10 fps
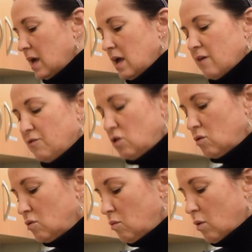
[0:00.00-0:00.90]
If
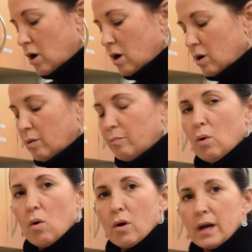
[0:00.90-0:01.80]
you were
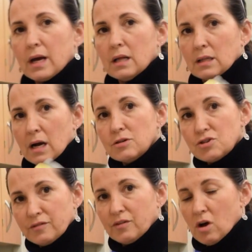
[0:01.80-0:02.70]
pouring a
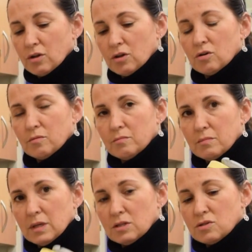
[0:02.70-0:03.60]
larger volume
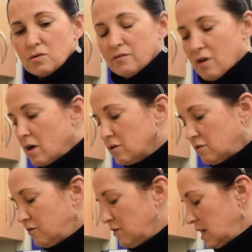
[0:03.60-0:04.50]
into a
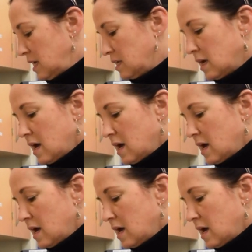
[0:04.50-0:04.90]
VoluFeed,